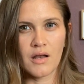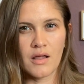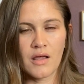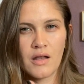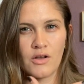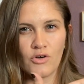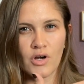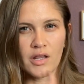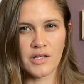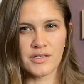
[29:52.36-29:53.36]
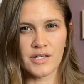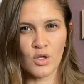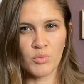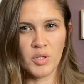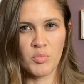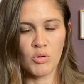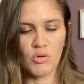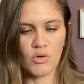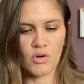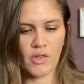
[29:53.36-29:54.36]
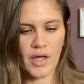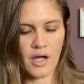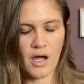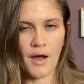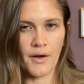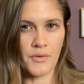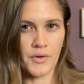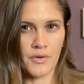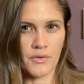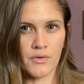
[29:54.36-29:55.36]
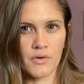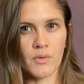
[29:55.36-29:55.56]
and you're not allowed to tell people, or like, I don't know.